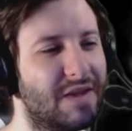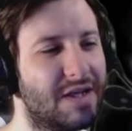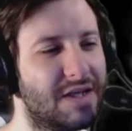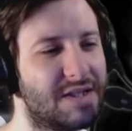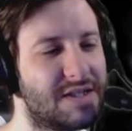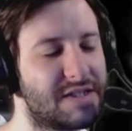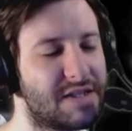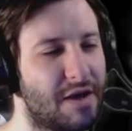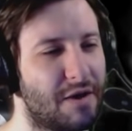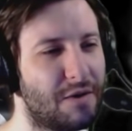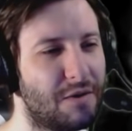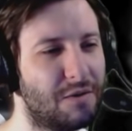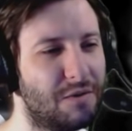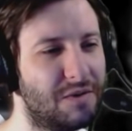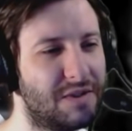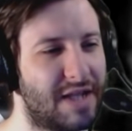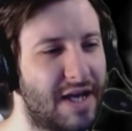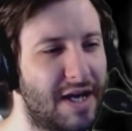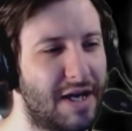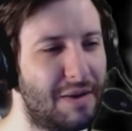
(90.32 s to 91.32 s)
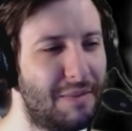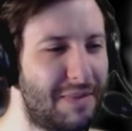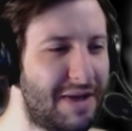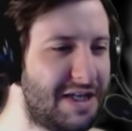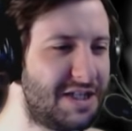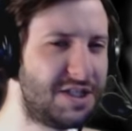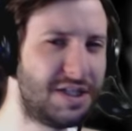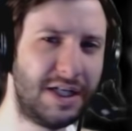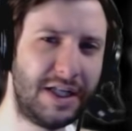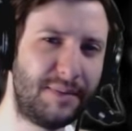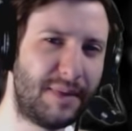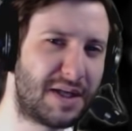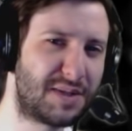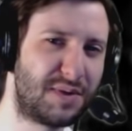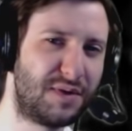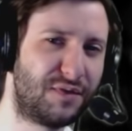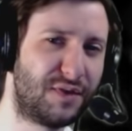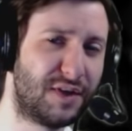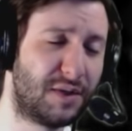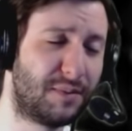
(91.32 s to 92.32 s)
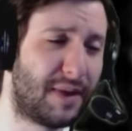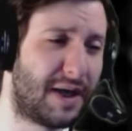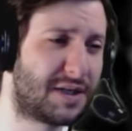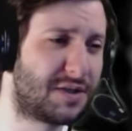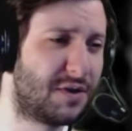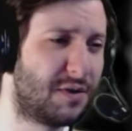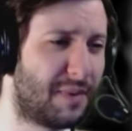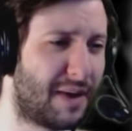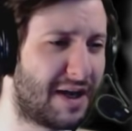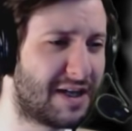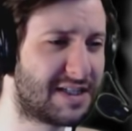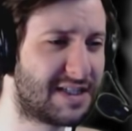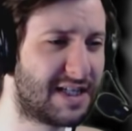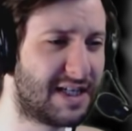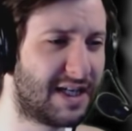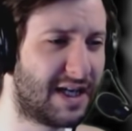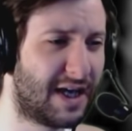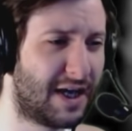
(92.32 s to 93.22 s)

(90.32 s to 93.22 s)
So that immediately makes me feel better about it.